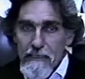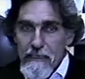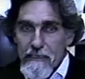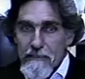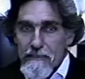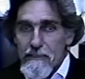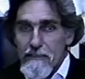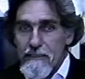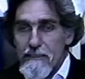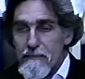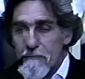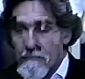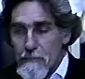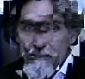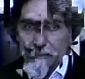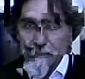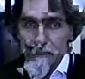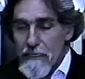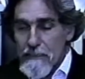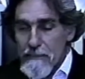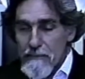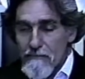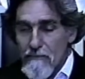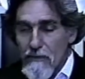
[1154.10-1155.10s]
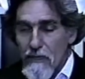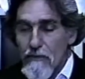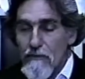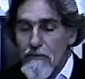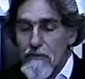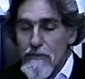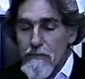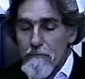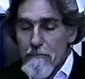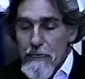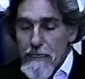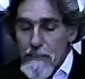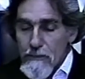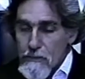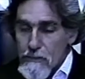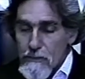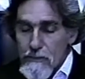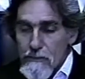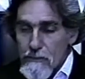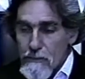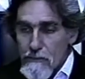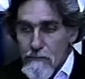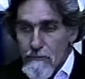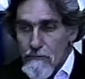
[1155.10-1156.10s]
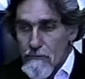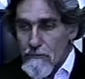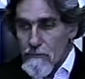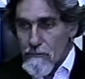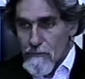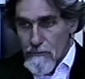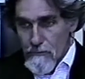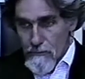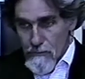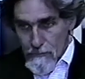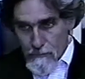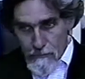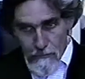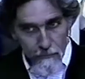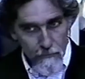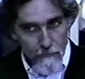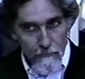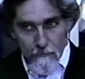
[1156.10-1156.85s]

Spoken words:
experience of other dimensions other than just the